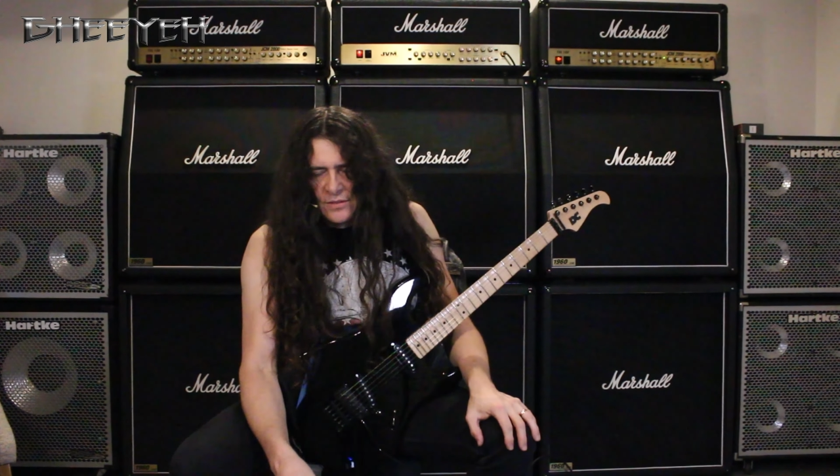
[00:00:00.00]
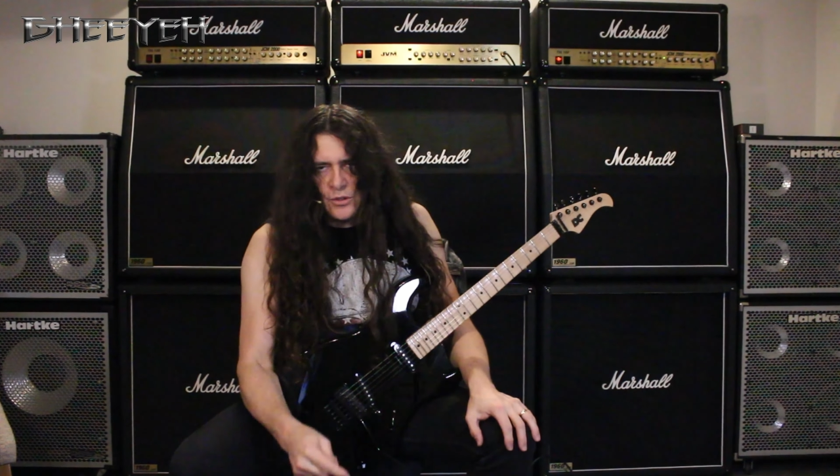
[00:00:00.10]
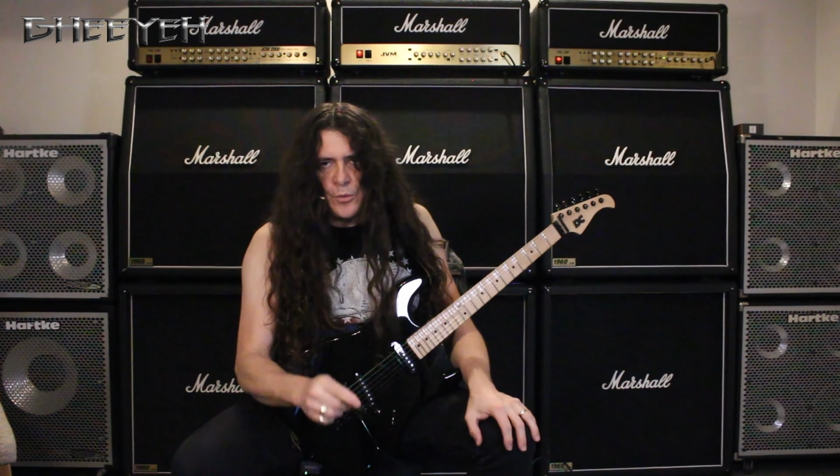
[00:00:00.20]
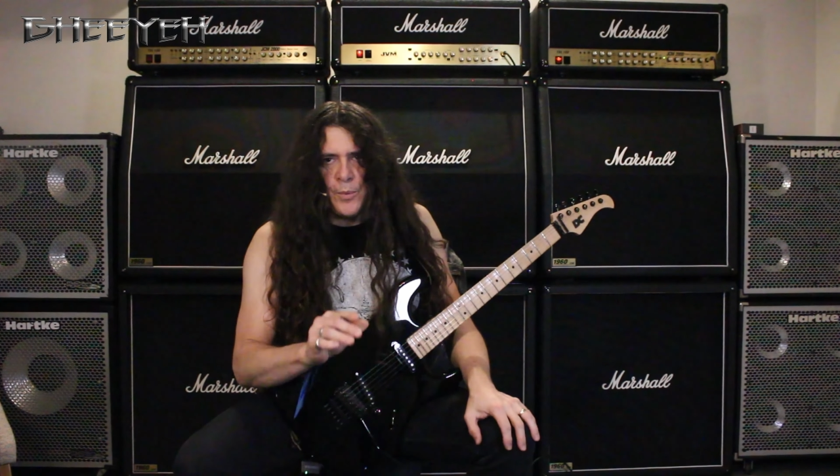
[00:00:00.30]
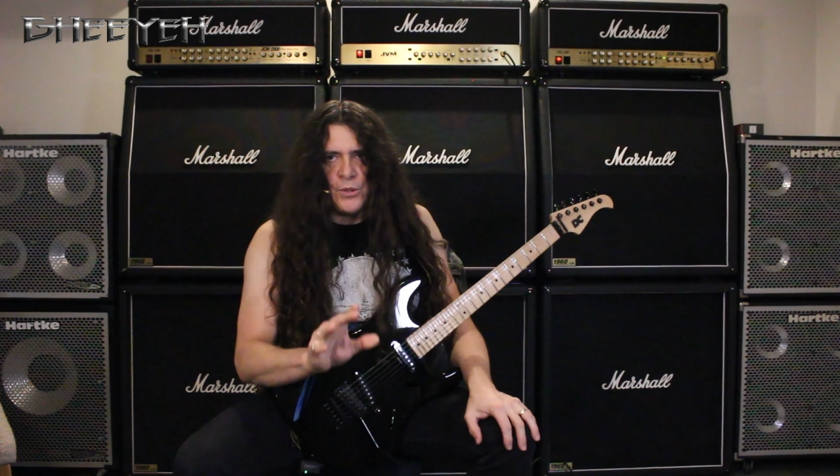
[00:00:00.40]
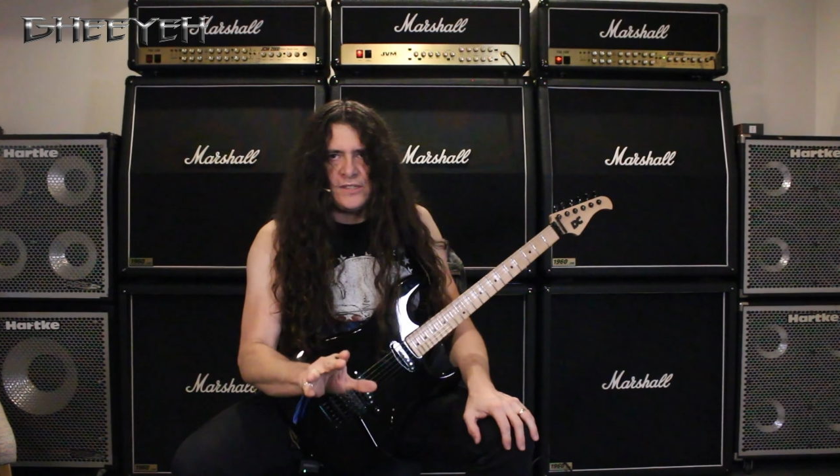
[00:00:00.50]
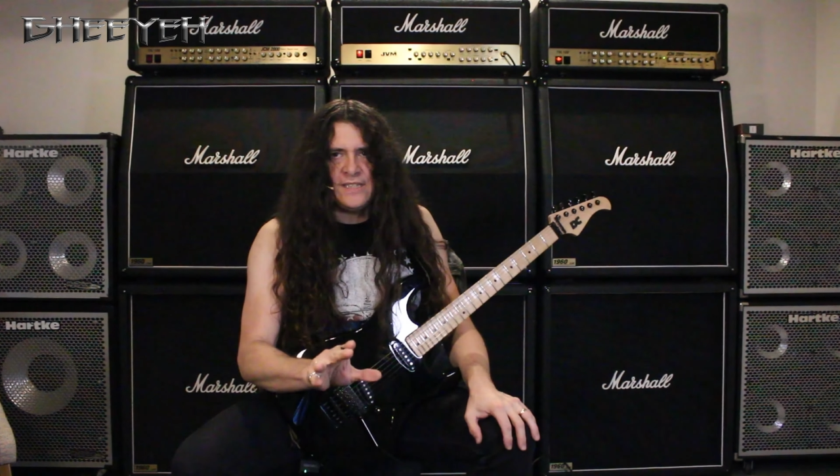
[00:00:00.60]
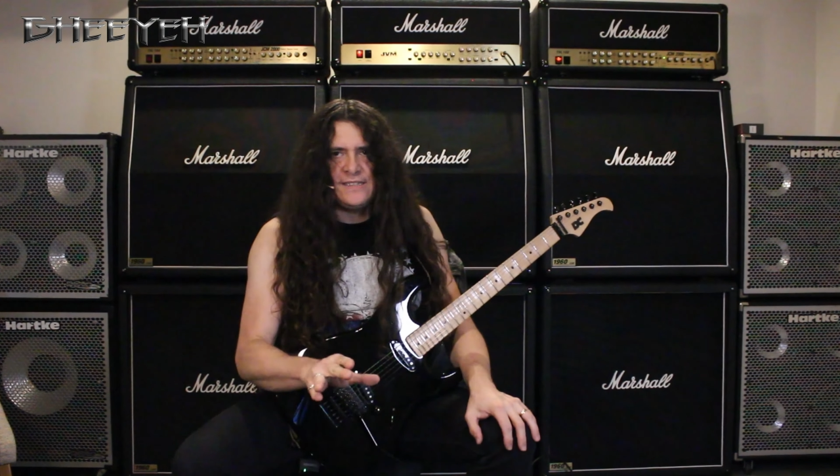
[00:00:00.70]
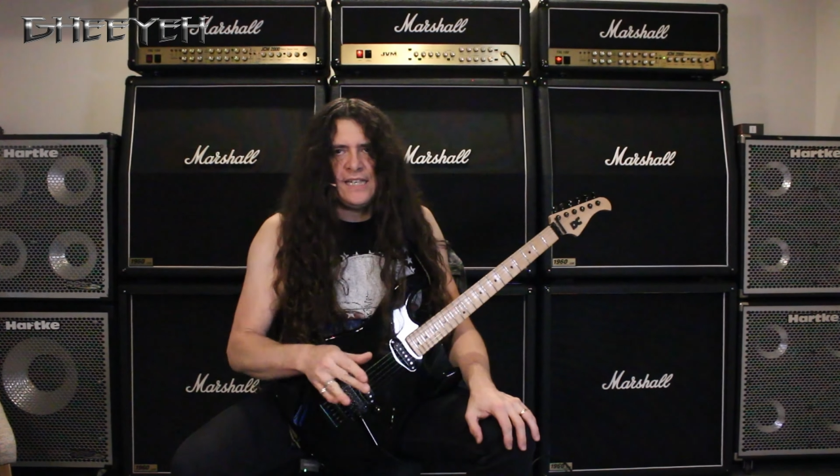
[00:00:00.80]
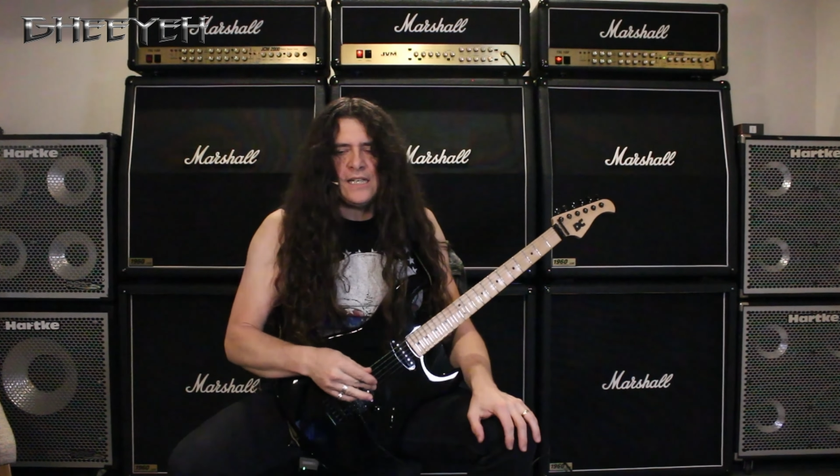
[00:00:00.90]
to boost the
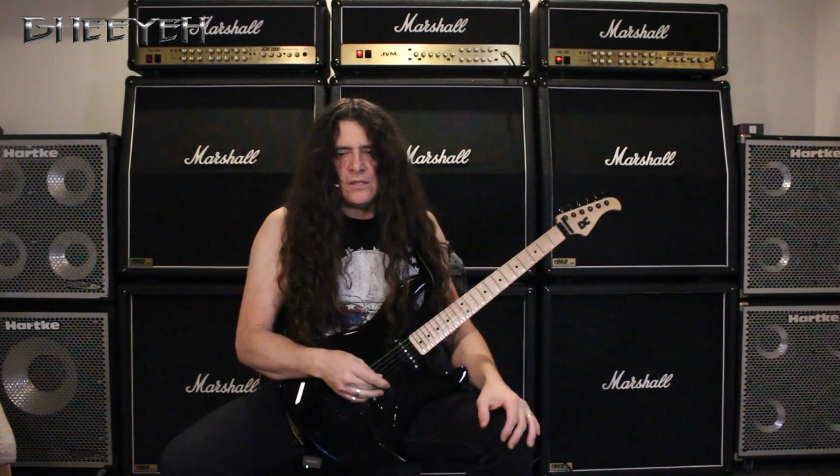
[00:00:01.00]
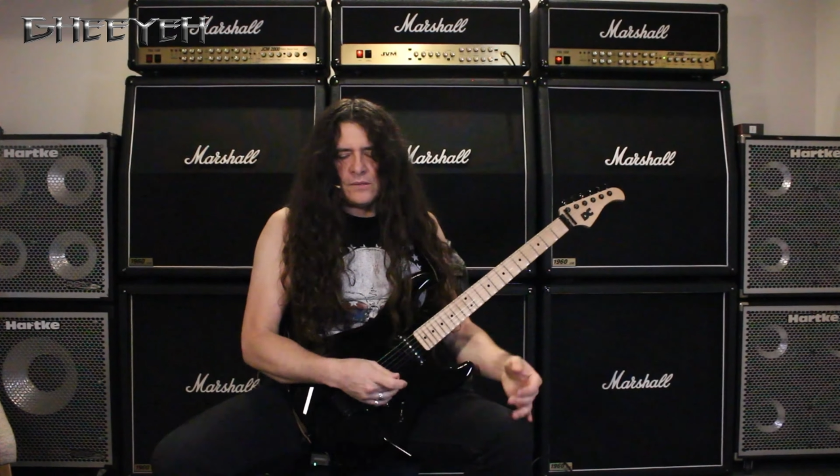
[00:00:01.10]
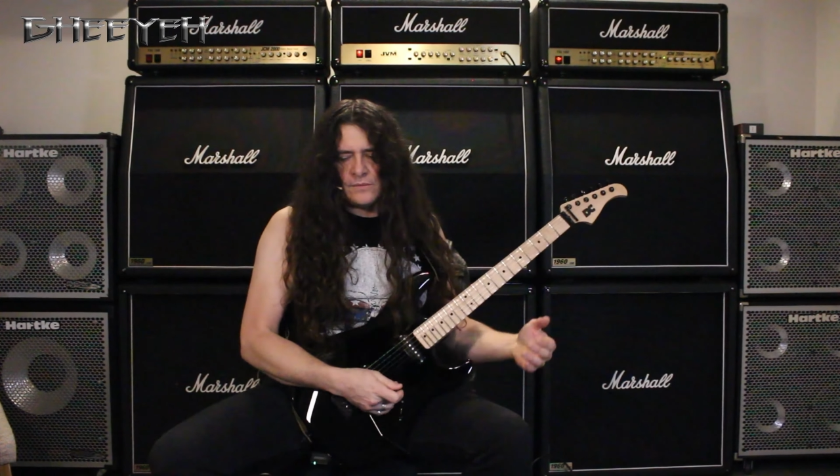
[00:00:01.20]
signal.